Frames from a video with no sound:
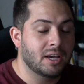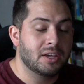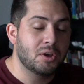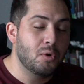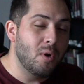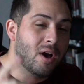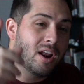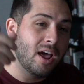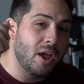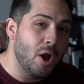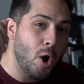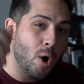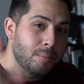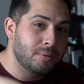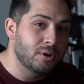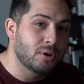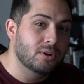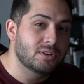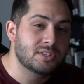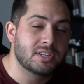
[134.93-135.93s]
Tell you what, I
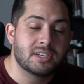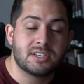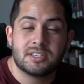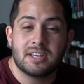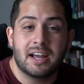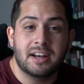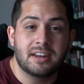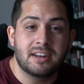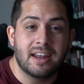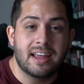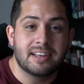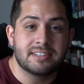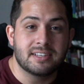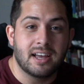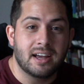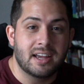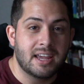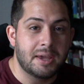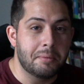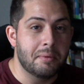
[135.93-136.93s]
hope you're as excited as
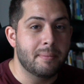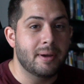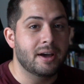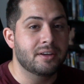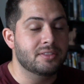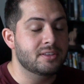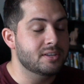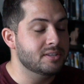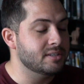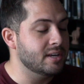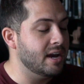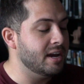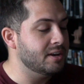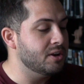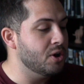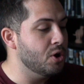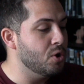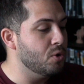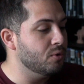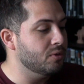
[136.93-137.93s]
I am about this. I
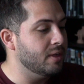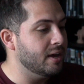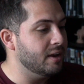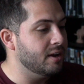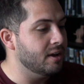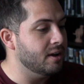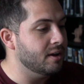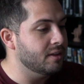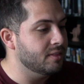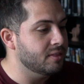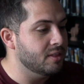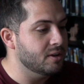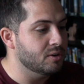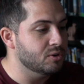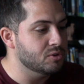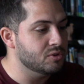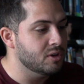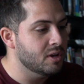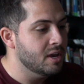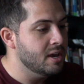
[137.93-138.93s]
know that uh,
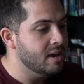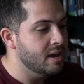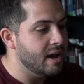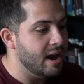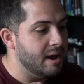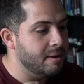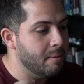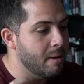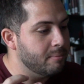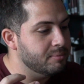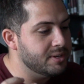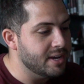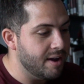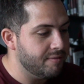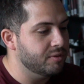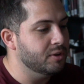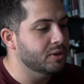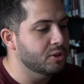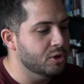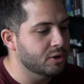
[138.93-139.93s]
there's, I'm, I'm
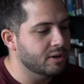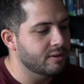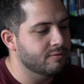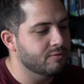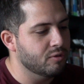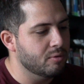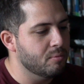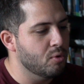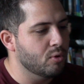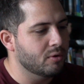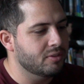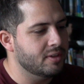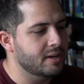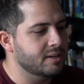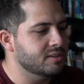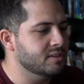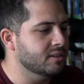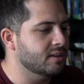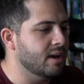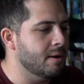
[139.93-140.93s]
definitely looking for more
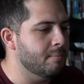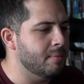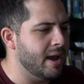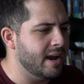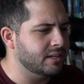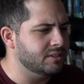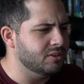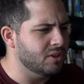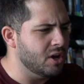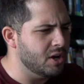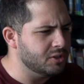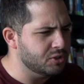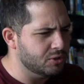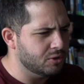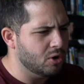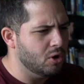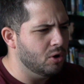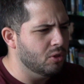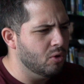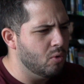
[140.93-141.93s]
things to come back to the
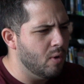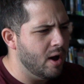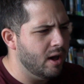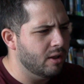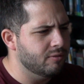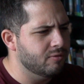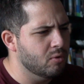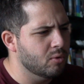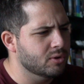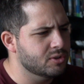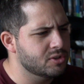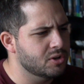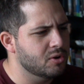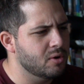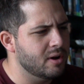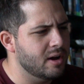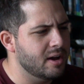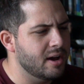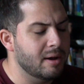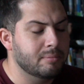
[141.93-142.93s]
Hunter Call of the Wild for,
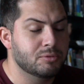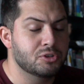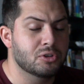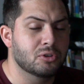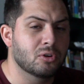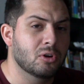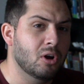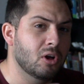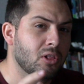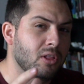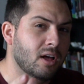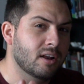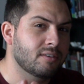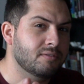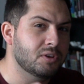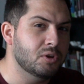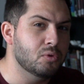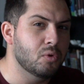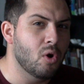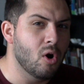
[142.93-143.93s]
so uh, I'm sure a lot
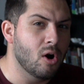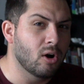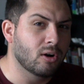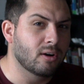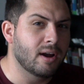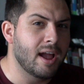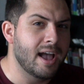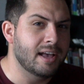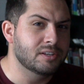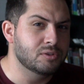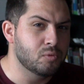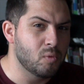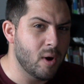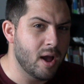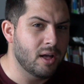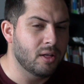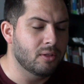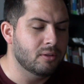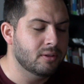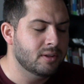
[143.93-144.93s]
of you are as
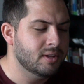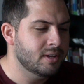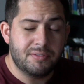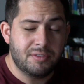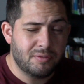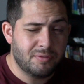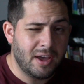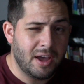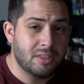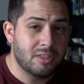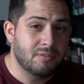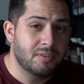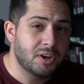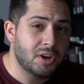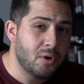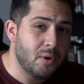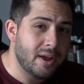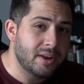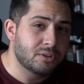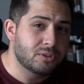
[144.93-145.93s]
well. If you found the
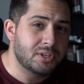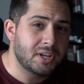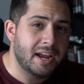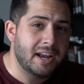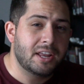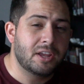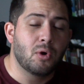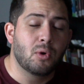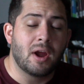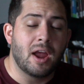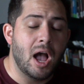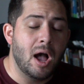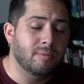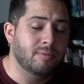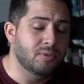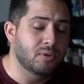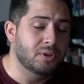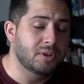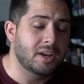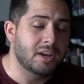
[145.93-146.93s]
video entertaining or
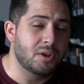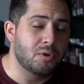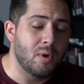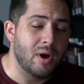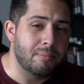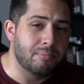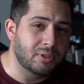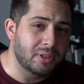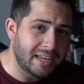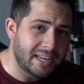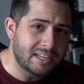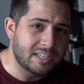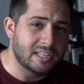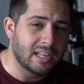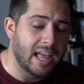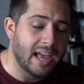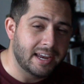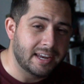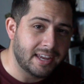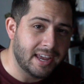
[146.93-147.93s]
helpful in any way, please
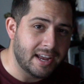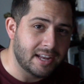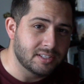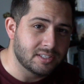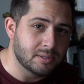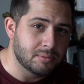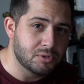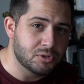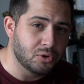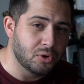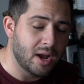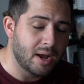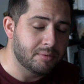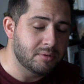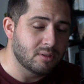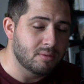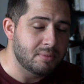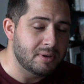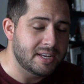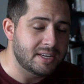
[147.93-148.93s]
like and subscribe
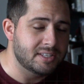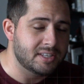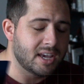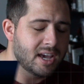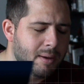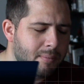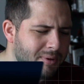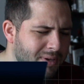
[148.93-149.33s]
to the B Z